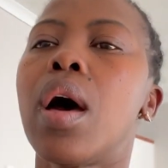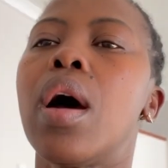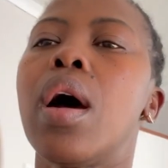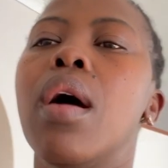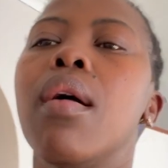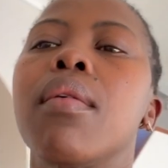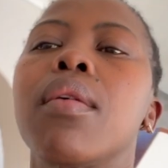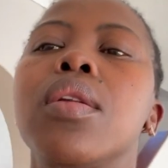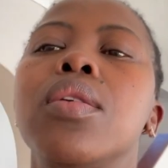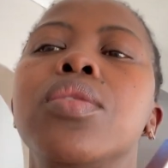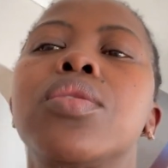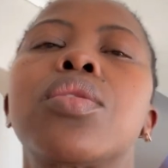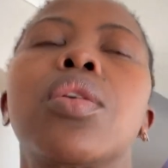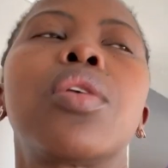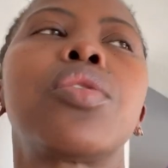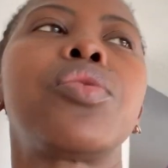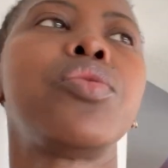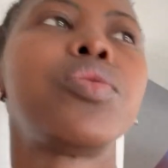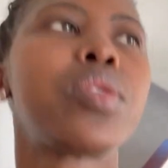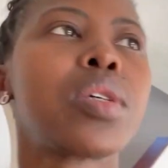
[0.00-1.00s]
I'm gonna
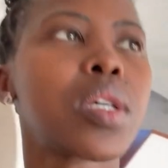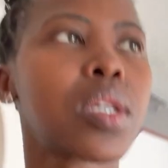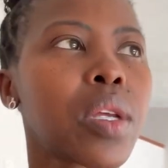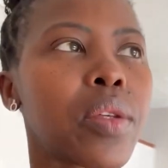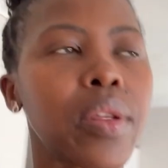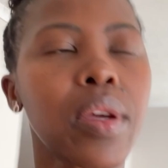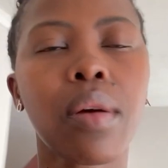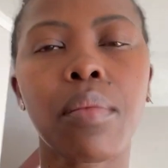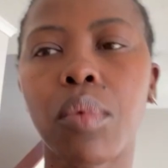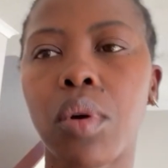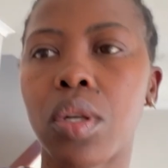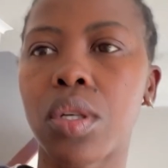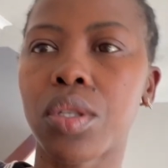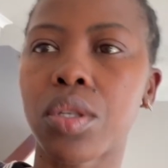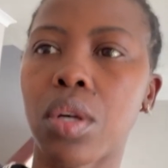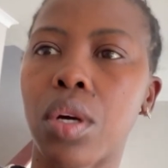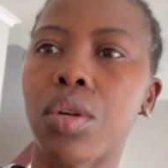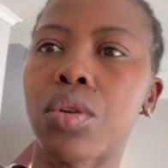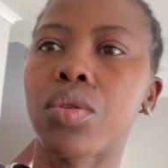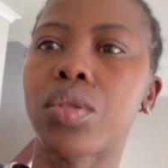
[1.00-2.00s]
start using it. I think I'm gonna
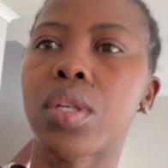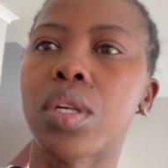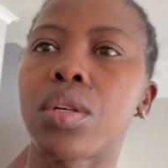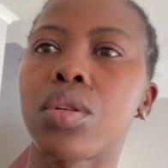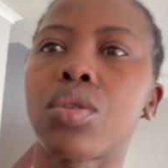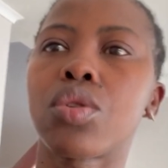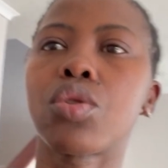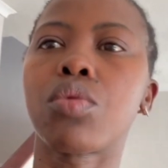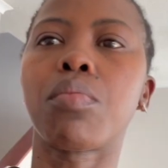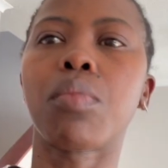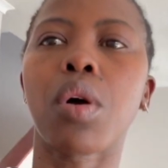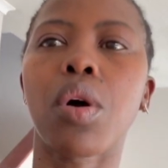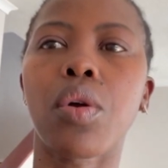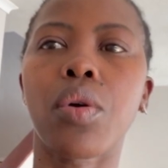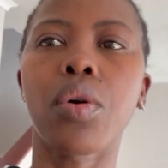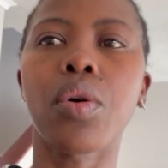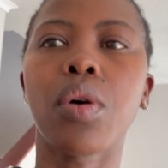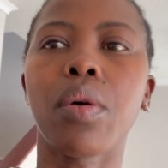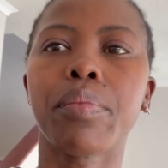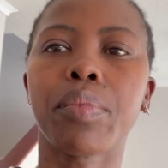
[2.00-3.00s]
start using it
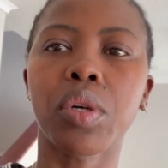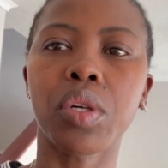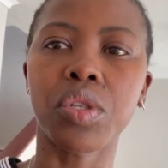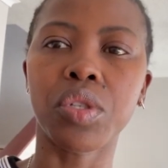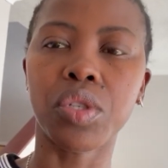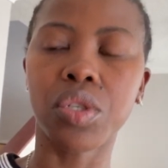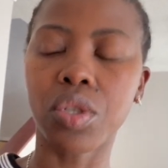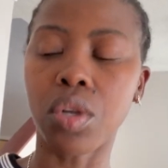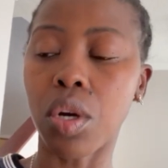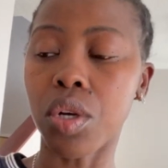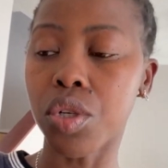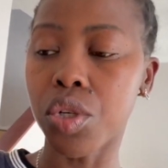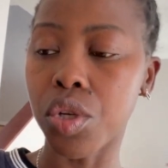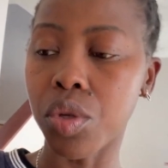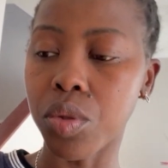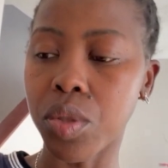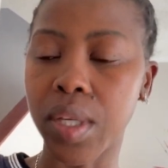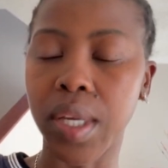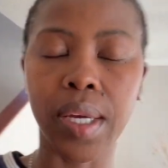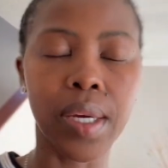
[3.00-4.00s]
tomorrow. I'm gonna start
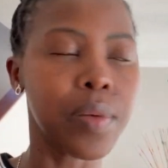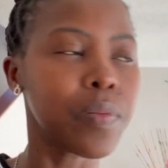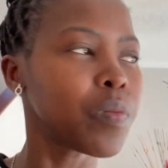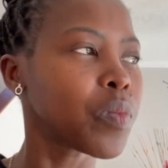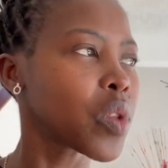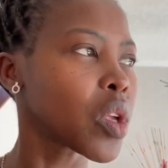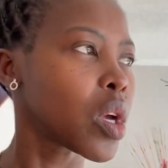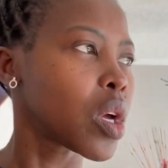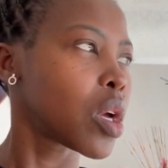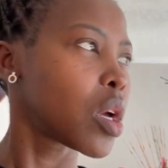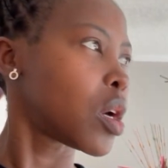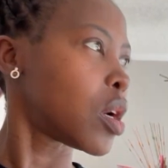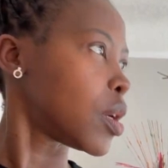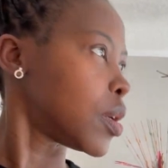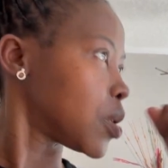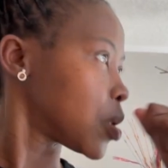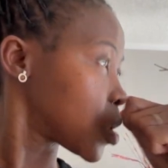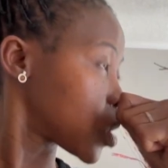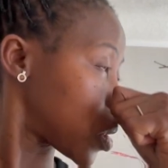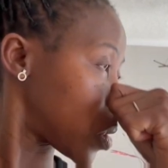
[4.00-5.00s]
using it
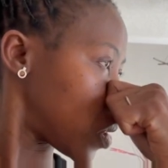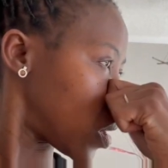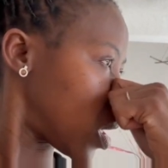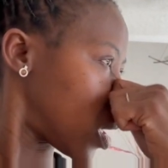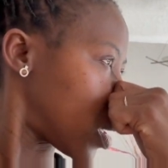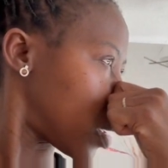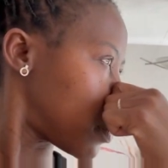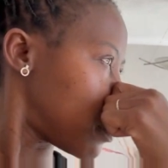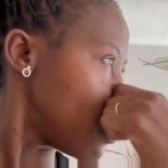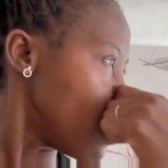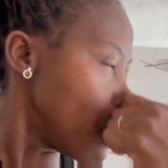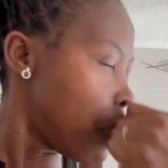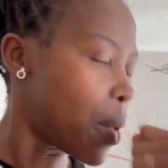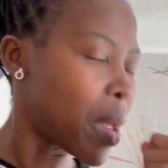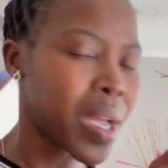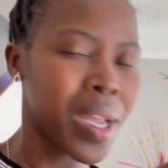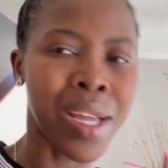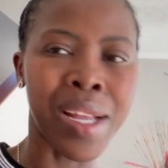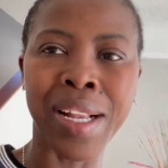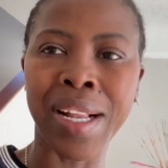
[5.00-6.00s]
so
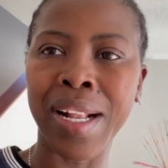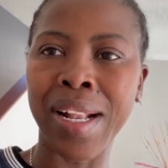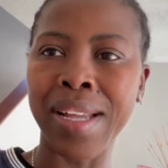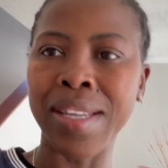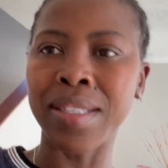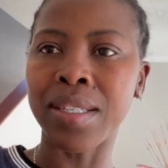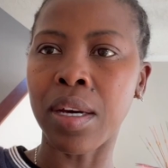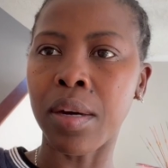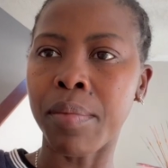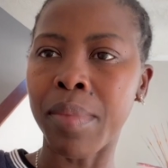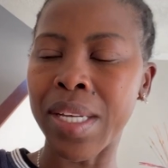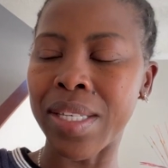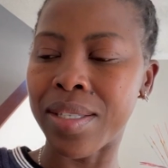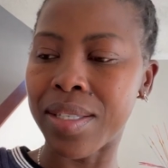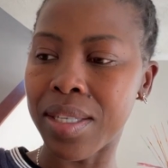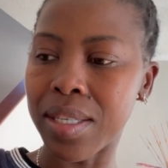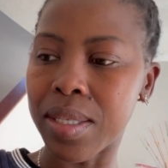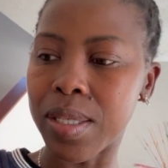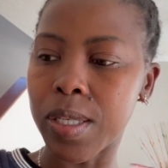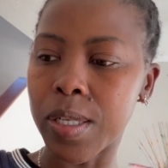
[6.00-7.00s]
I can cleanse up my
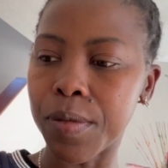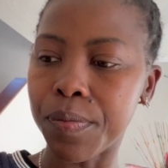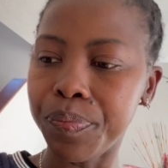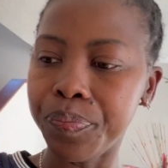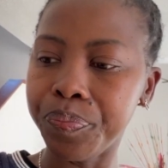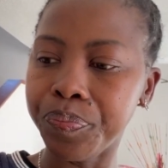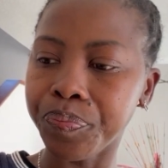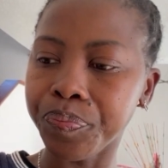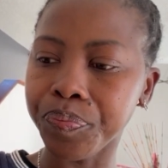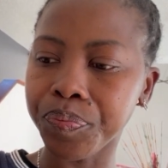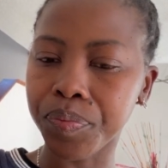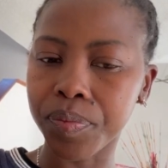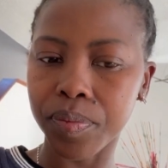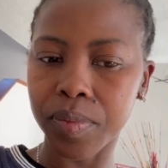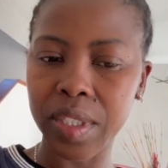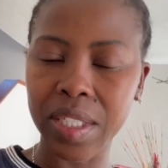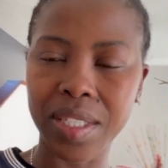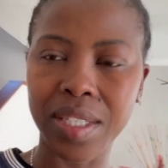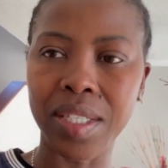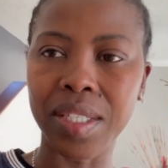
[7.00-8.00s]
system
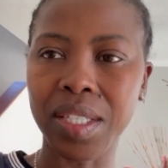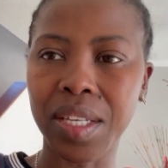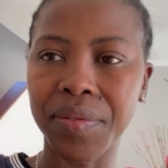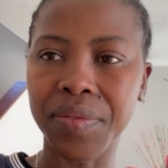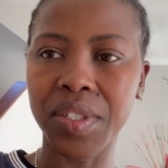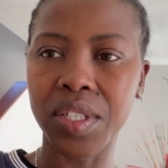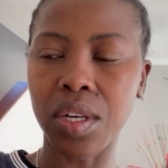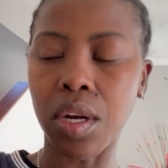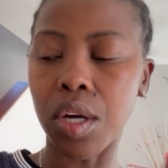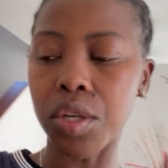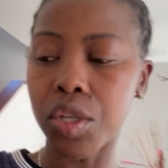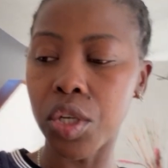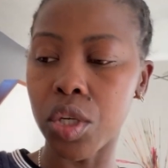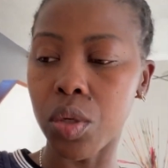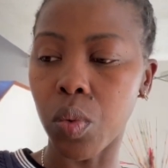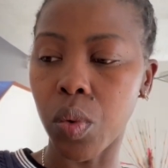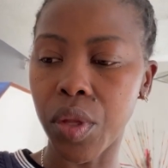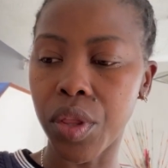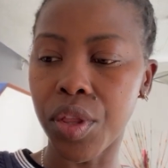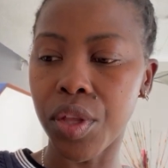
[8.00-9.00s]
since I've started
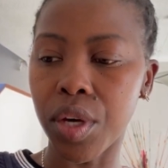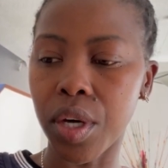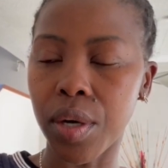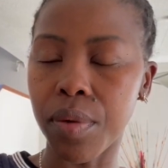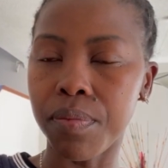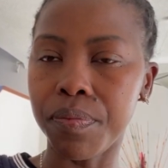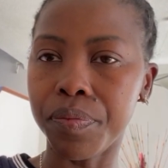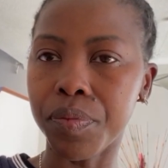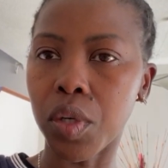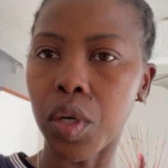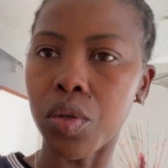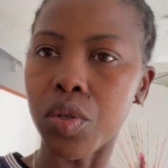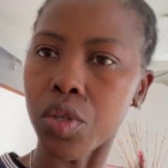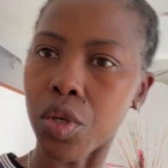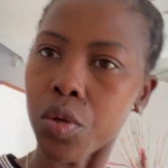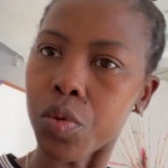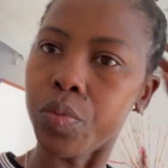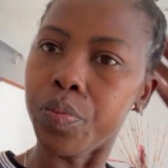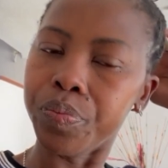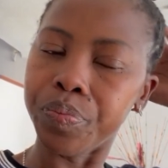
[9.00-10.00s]
with the
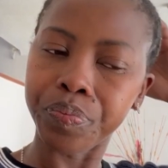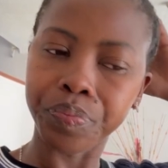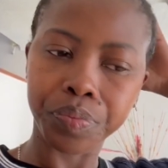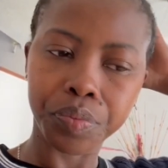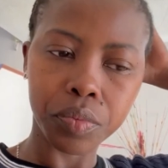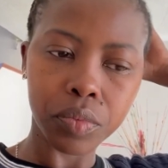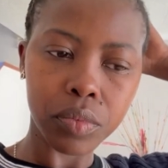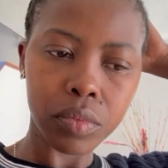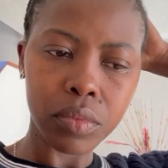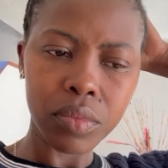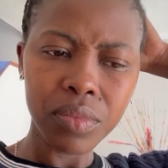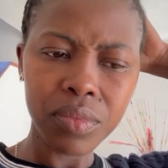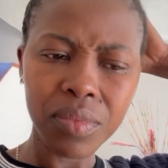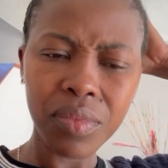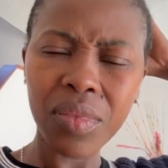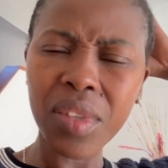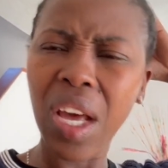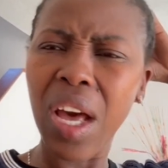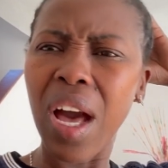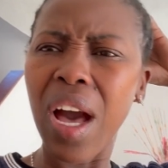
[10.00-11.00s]
ozone.
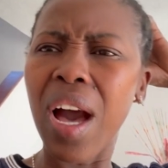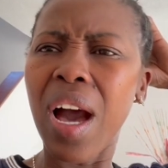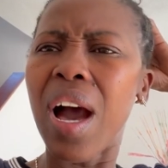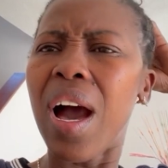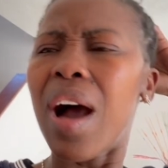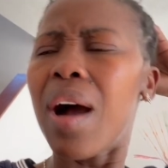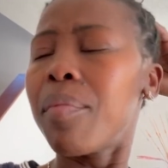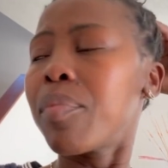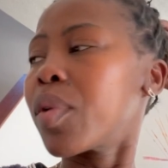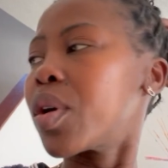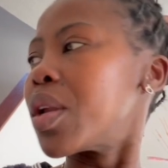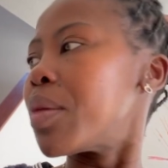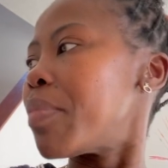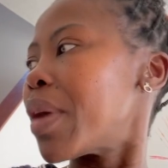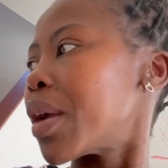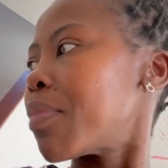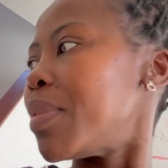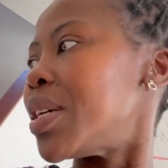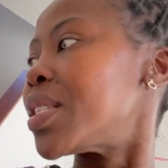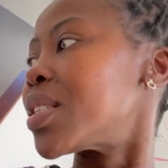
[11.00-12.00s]
I'm gonna
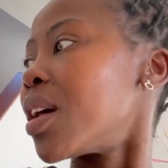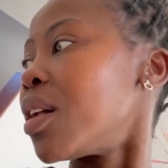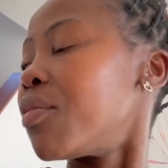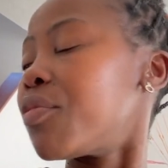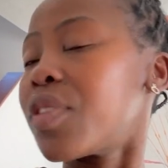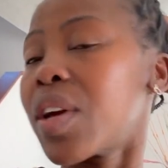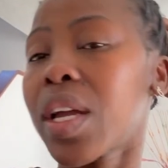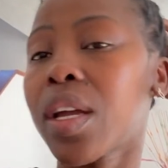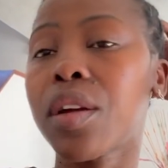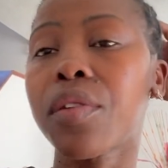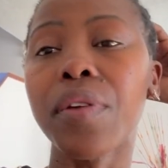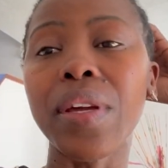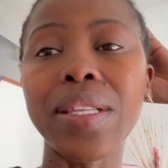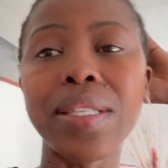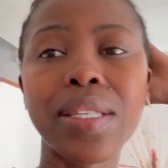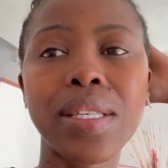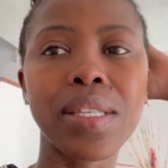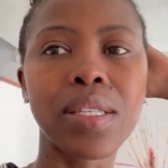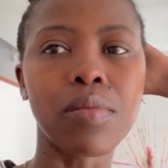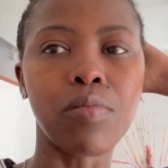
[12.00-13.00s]
make myself a green
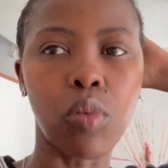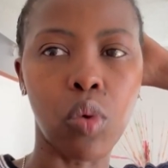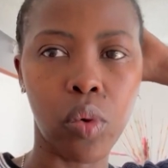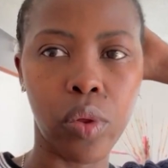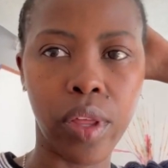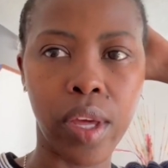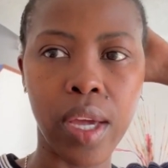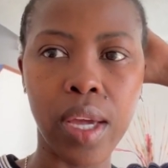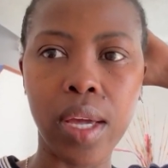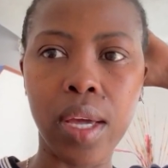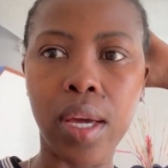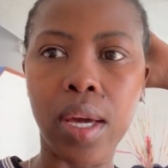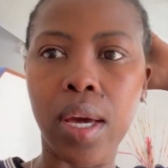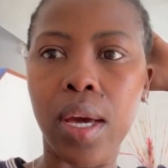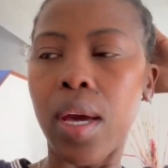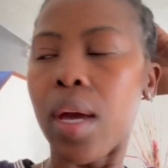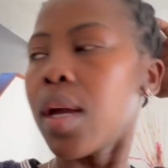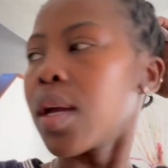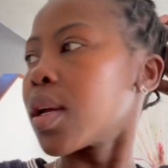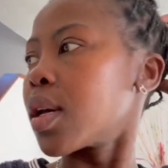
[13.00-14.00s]
smoothie
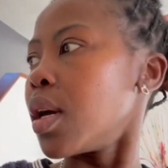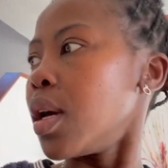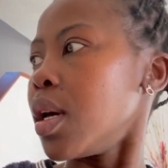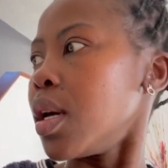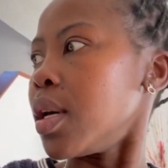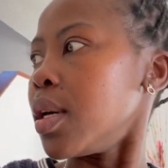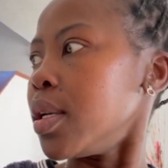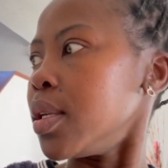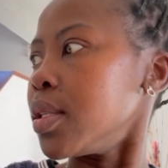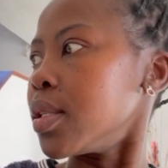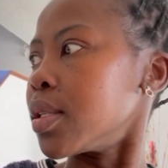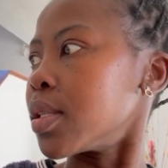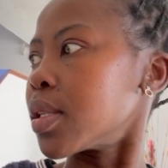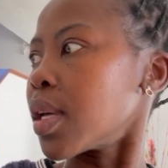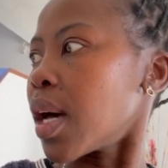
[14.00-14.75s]
because